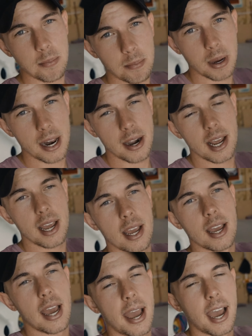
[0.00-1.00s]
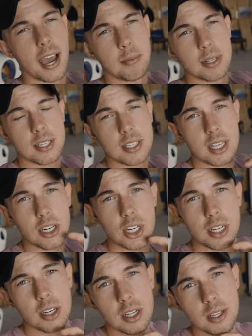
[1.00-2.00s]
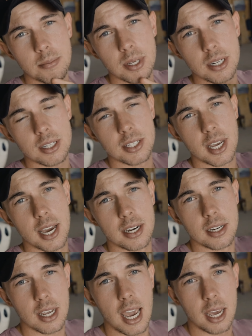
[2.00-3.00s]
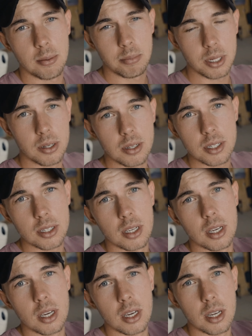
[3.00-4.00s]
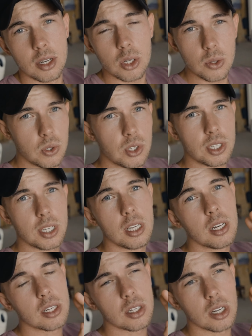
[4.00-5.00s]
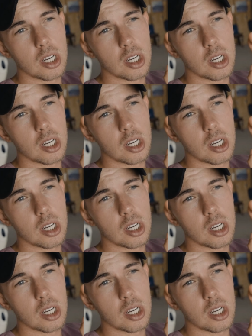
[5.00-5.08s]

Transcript: but it's essentially Colombian designed and built 2-seat,